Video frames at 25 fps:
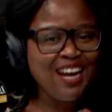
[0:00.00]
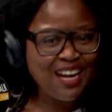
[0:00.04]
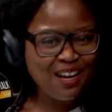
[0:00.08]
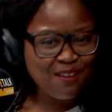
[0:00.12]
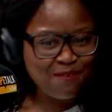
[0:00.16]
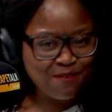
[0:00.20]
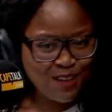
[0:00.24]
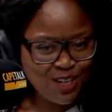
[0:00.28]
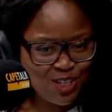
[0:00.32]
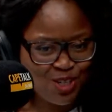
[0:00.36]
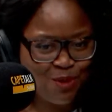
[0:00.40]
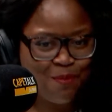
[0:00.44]
like
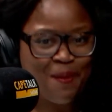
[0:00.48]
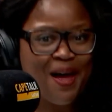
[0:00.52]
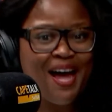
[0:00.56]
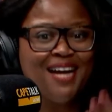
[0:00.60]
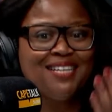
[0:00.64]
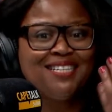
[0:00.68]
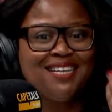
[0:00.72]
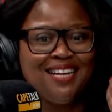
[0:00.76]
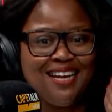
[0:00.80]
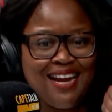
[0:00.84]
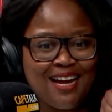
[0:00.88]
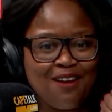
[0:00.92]
a veggie
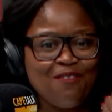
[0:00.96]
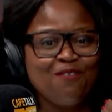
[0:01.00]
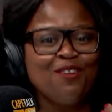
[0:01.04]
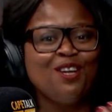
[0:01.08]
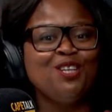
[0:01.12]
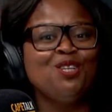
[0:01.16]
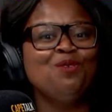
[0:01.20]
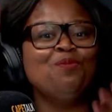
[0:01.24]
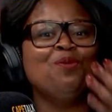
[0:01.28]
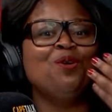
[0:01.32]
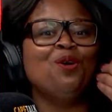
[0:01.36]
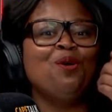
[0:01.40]
patty, like a
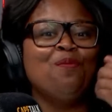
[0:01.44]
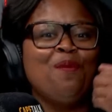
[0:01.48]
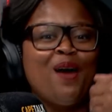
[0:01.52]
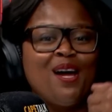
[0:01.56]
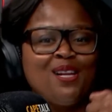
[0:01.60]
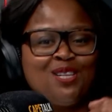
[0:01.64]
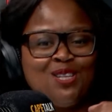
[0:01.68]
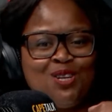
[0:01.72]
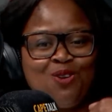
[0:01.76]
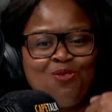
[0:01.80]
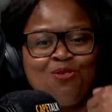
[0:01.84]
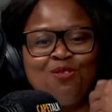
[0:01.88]
veggie burger
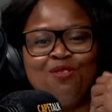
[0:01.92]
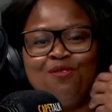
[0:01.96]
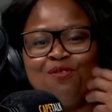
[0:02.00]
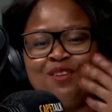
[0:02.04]
patty or